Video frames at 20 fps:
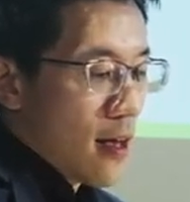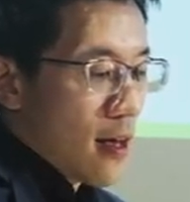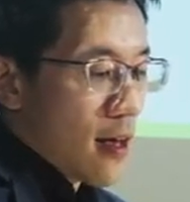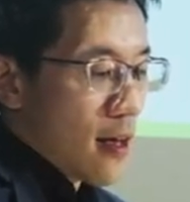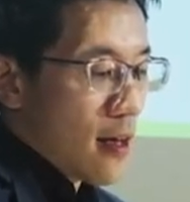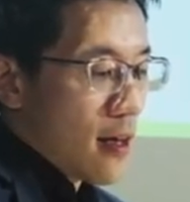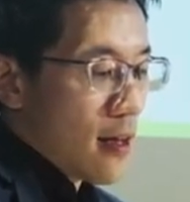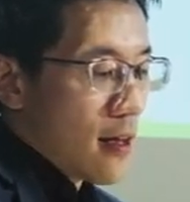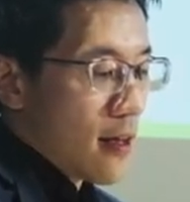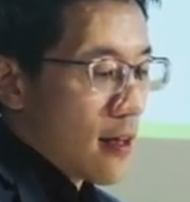
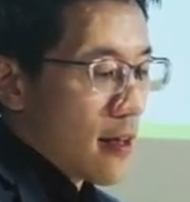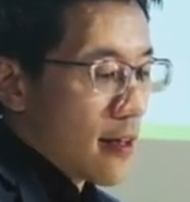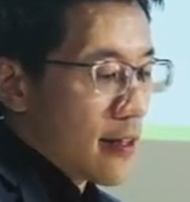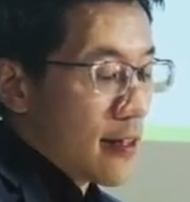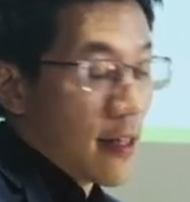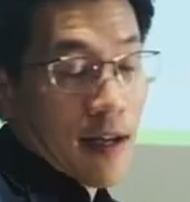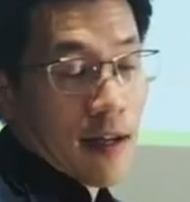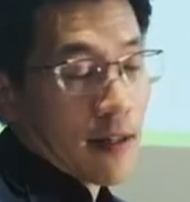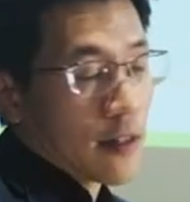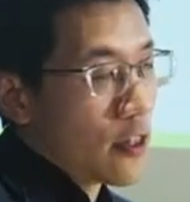Uh,
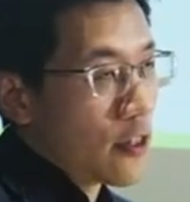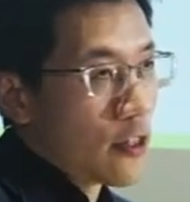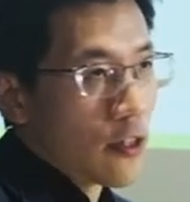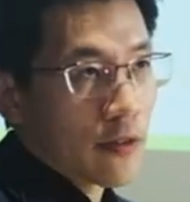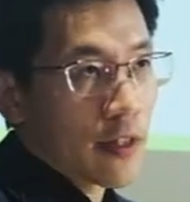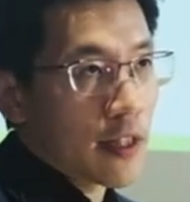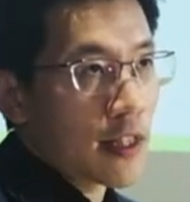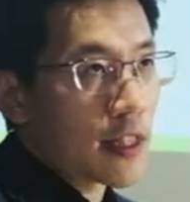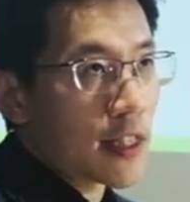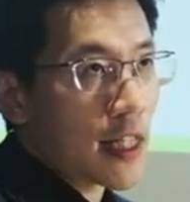yeah, you
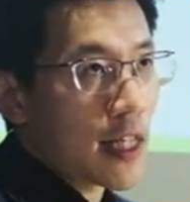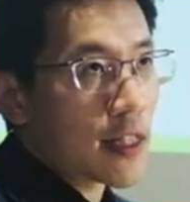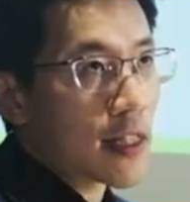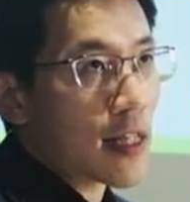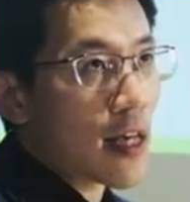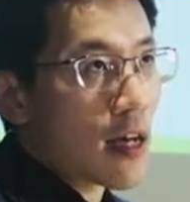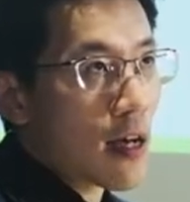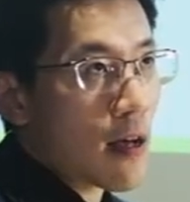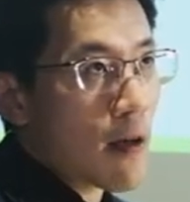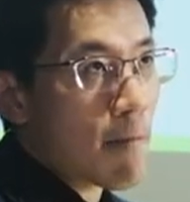know, these days,
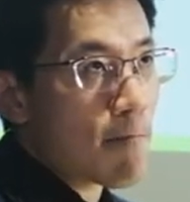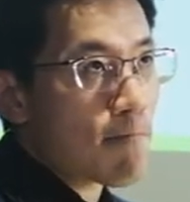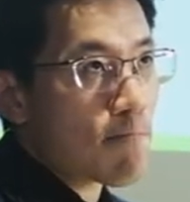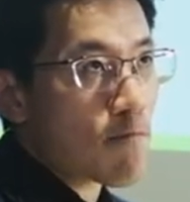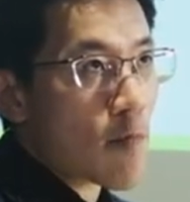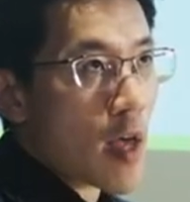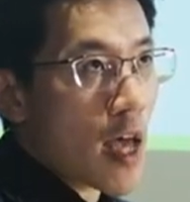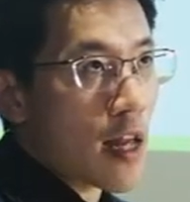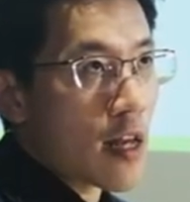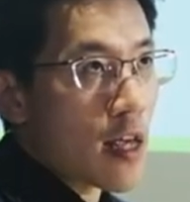um,
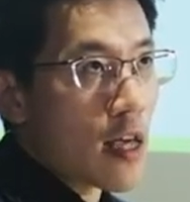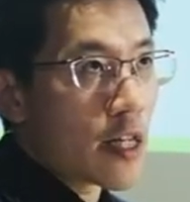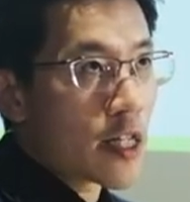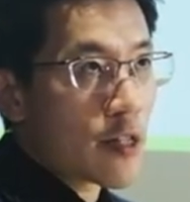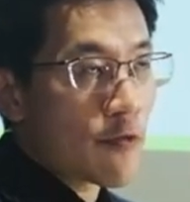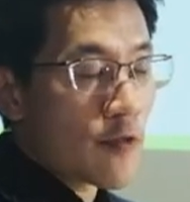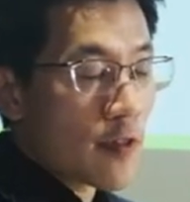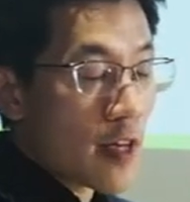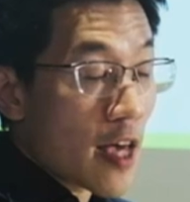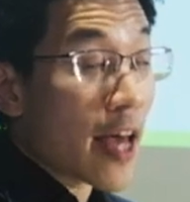an,
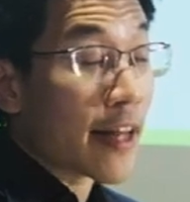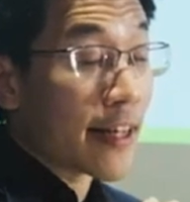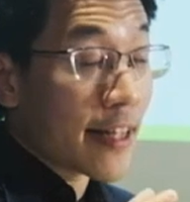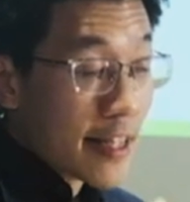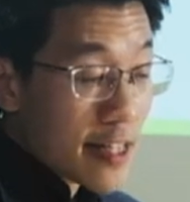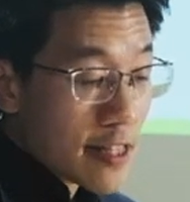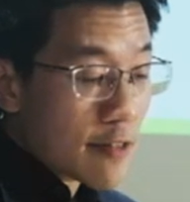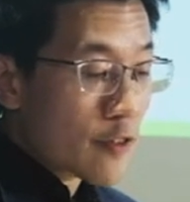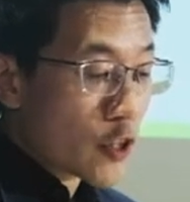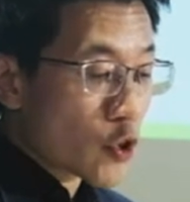an
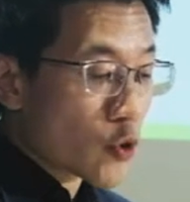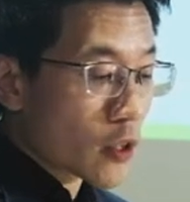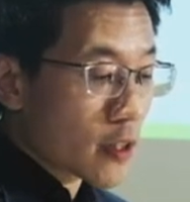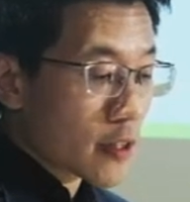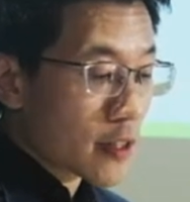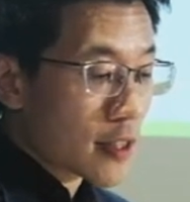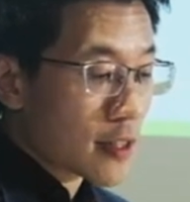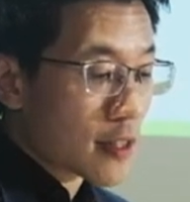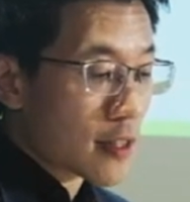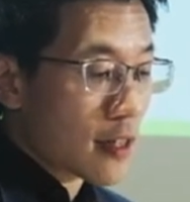
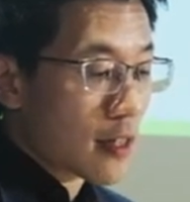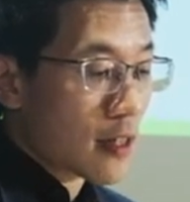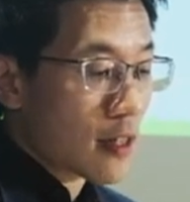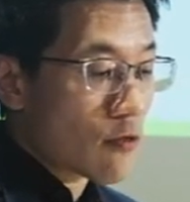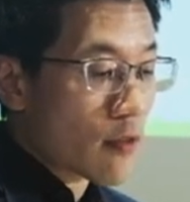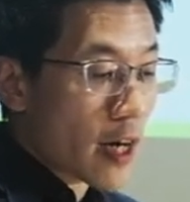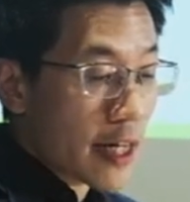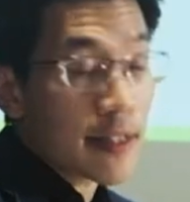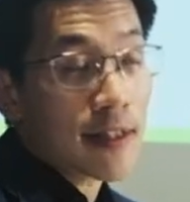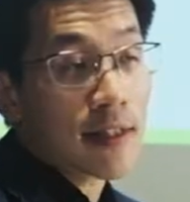individual's uh,
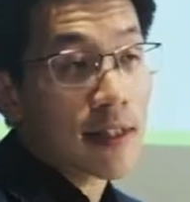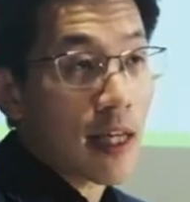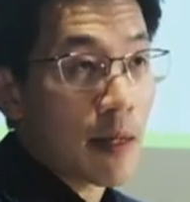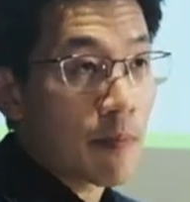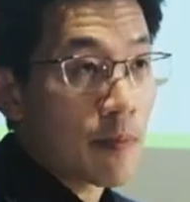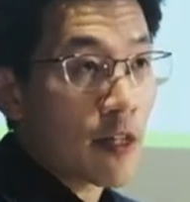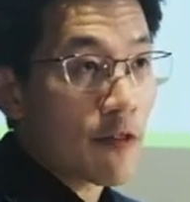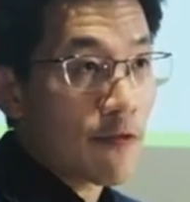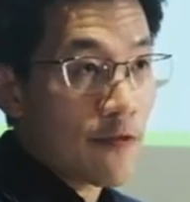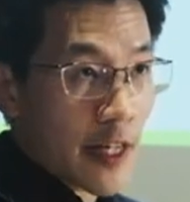rights
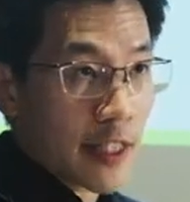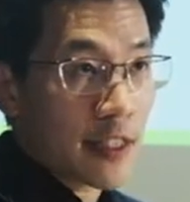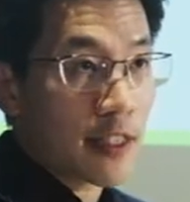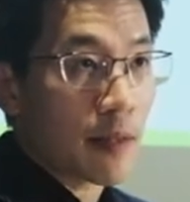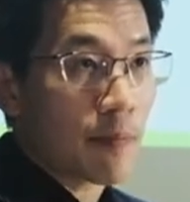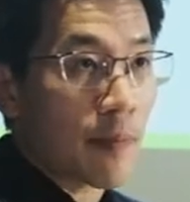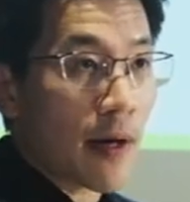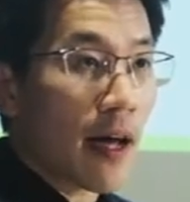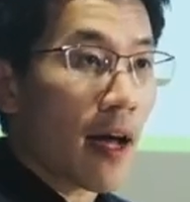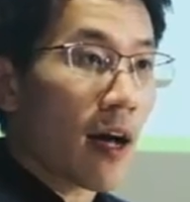can be
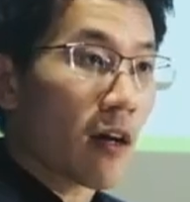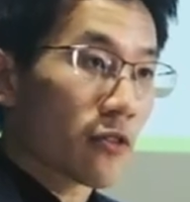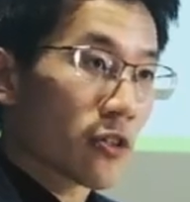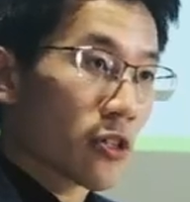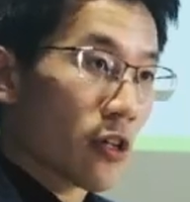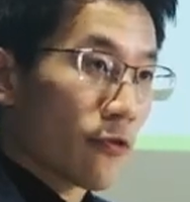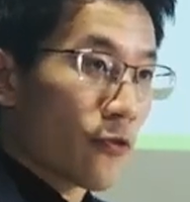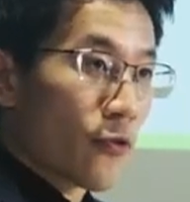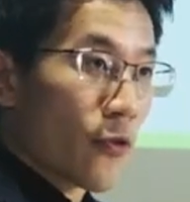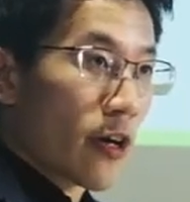affected by how
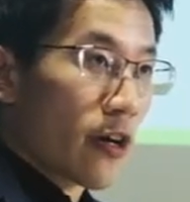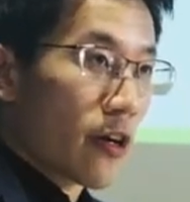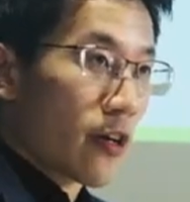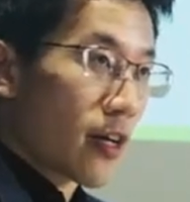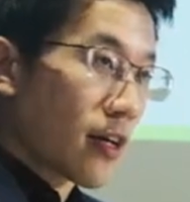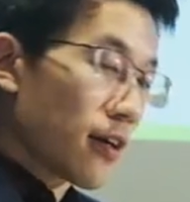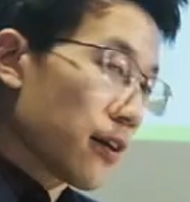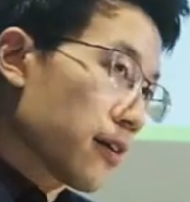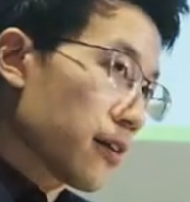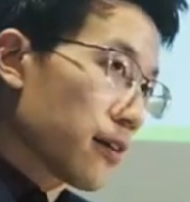
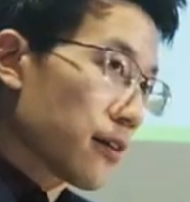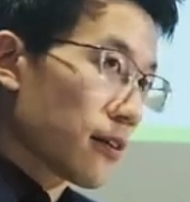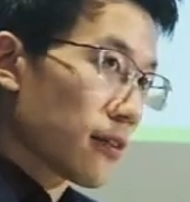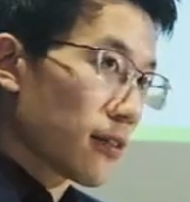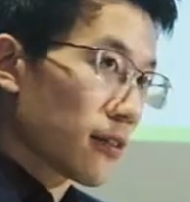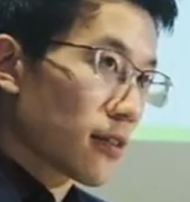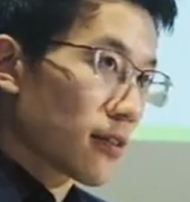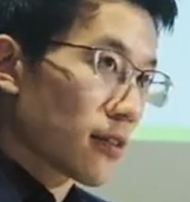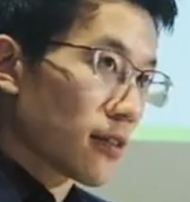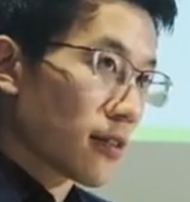software uh,
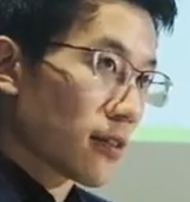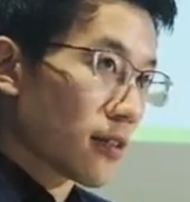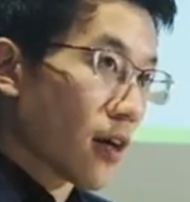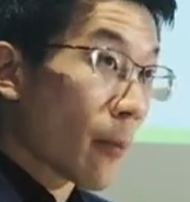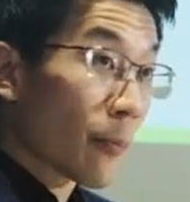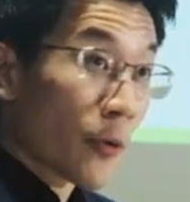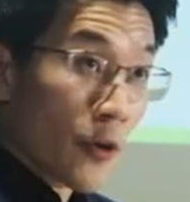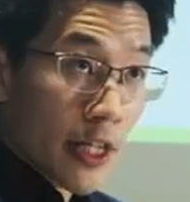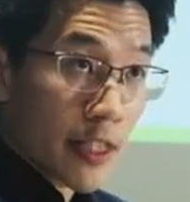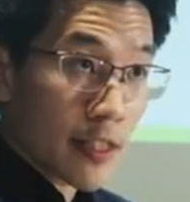uh,
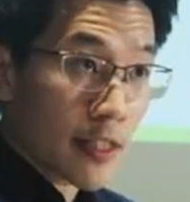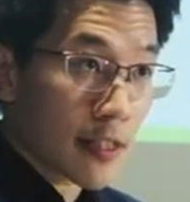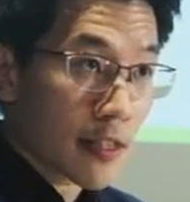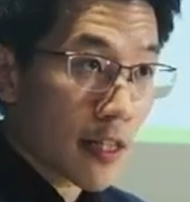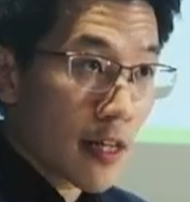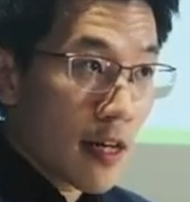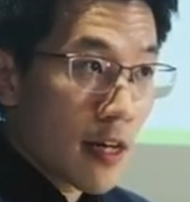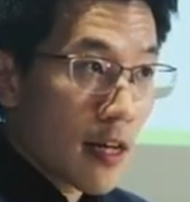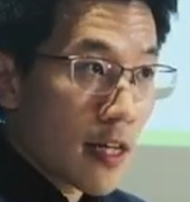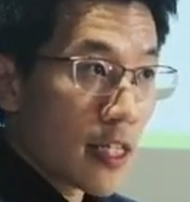operates,
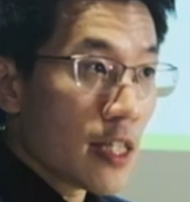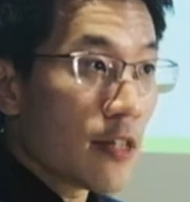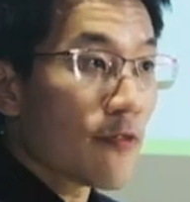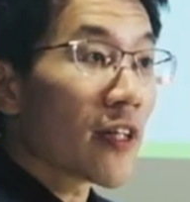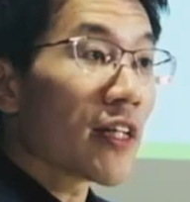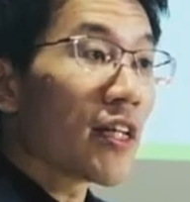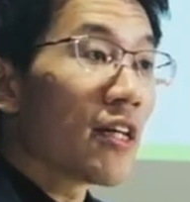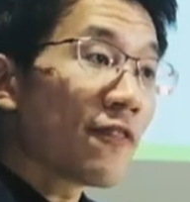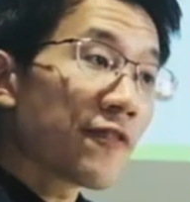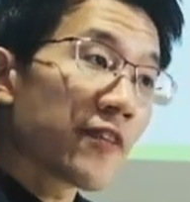
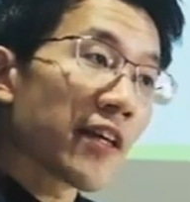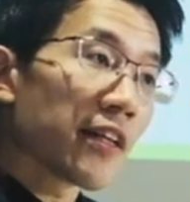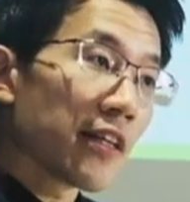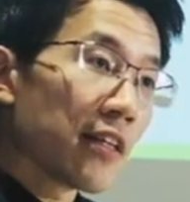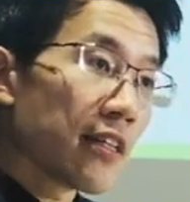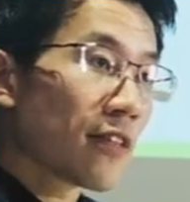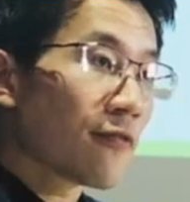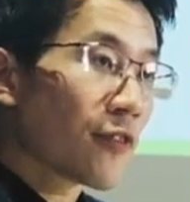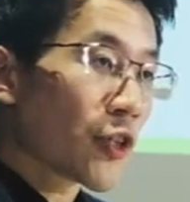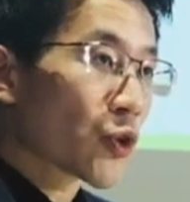even if that
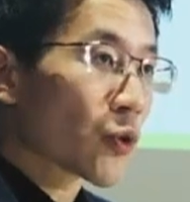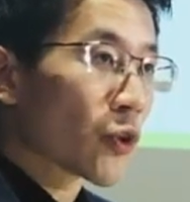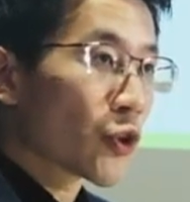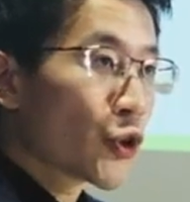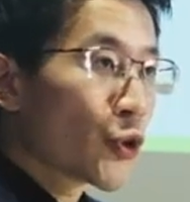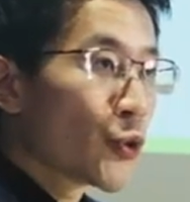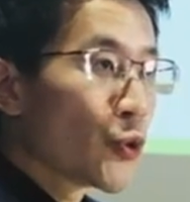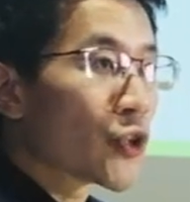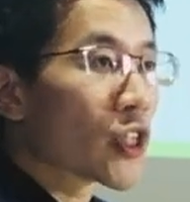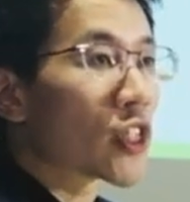individual
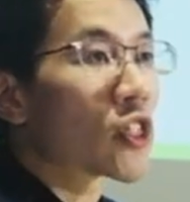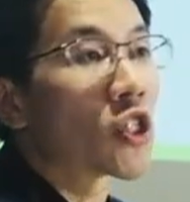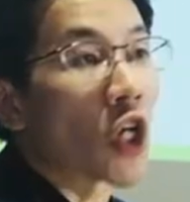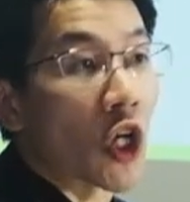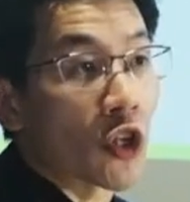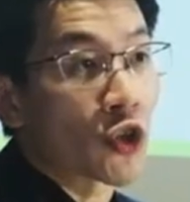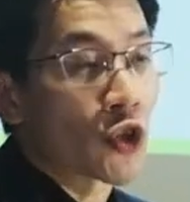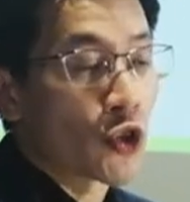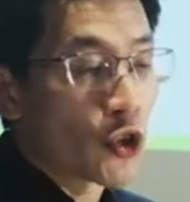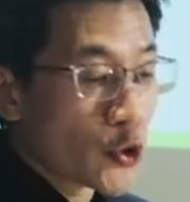chooses
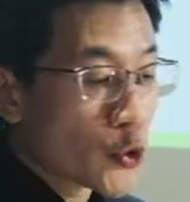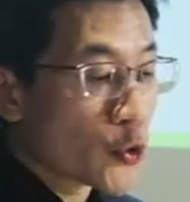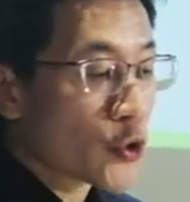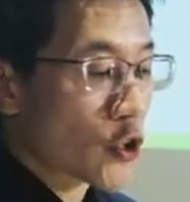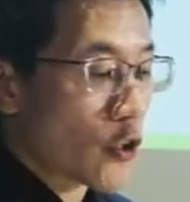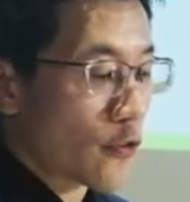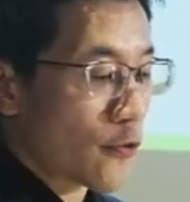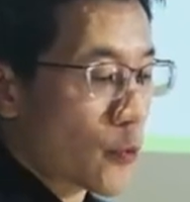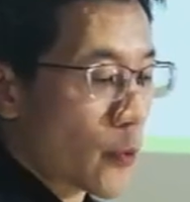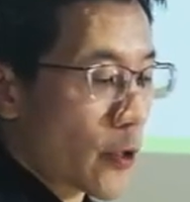not to use
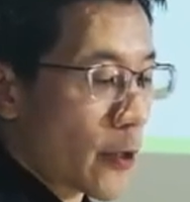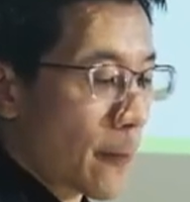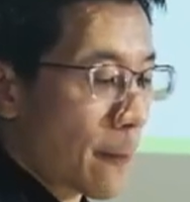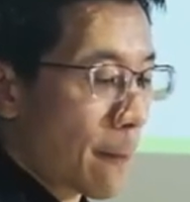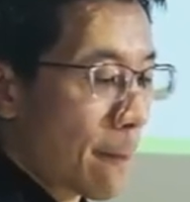software.